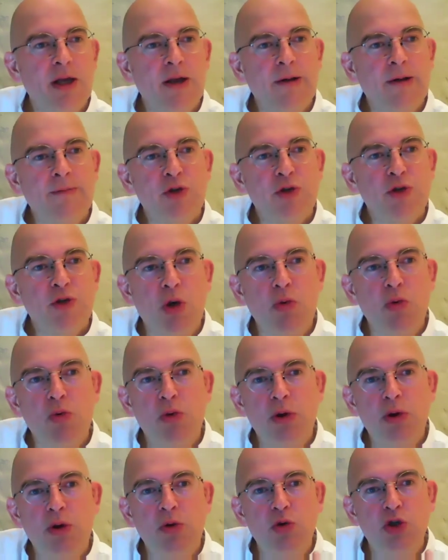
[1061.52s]

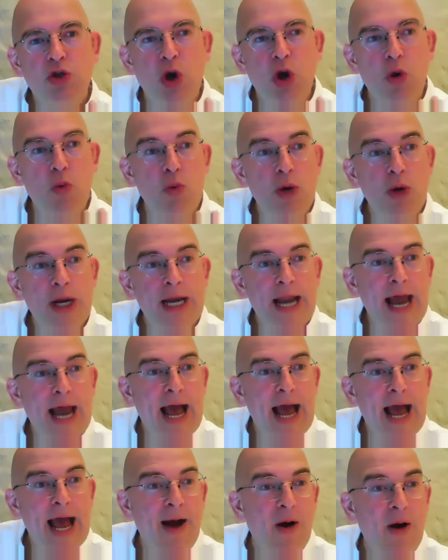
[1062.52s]
So we
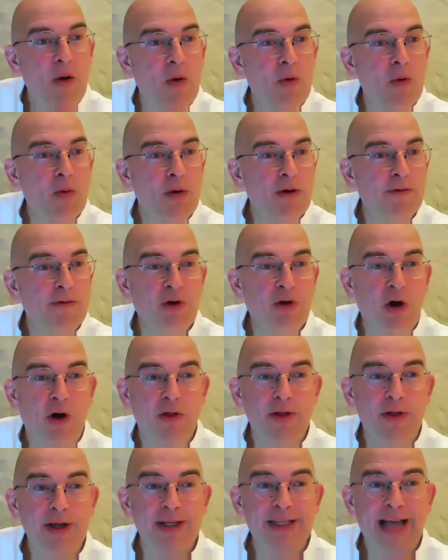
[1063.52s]
now have
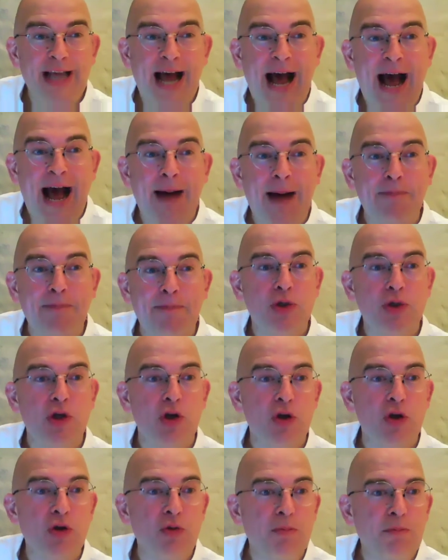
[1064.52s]
got this
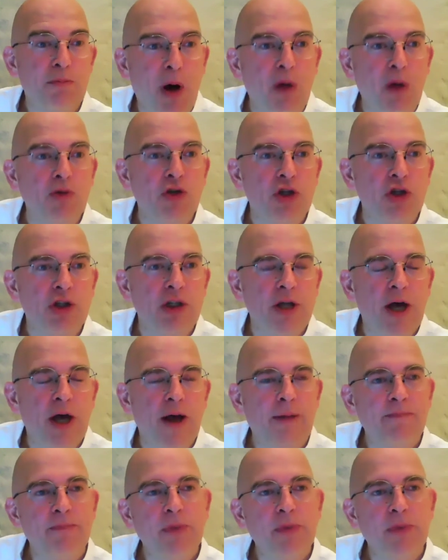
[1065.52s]
absolute monster
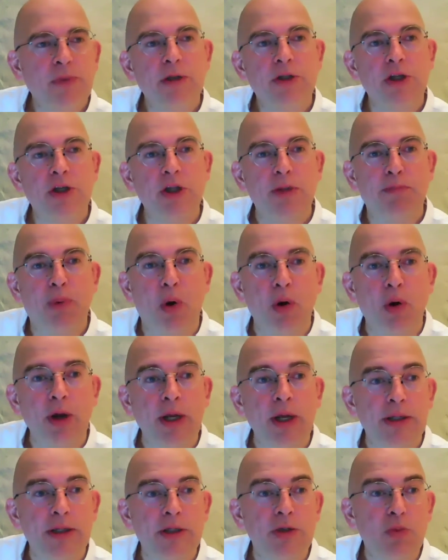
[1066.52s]
to the
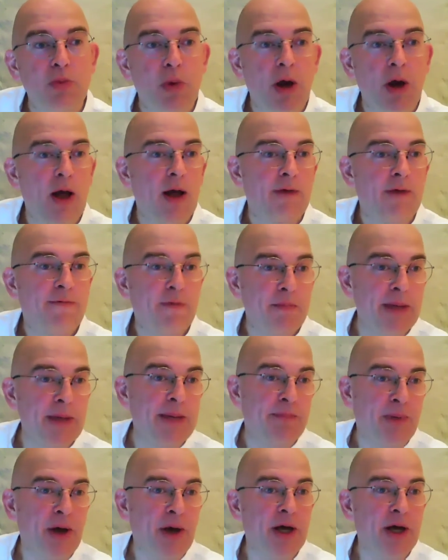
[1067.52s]
point where, for me
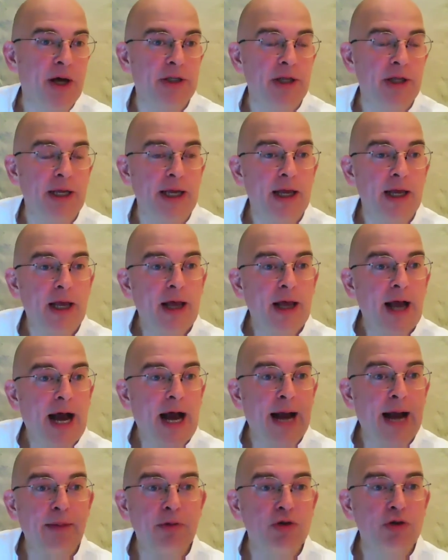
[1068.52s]
personally,
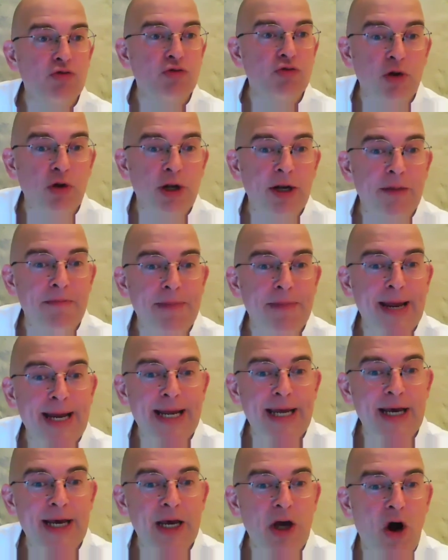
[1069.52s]
I was running a
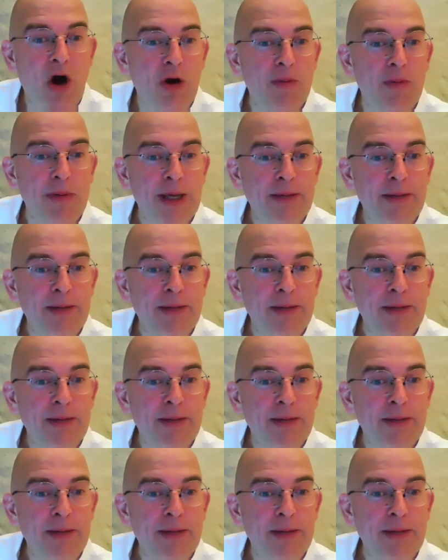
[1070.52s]
mini economy.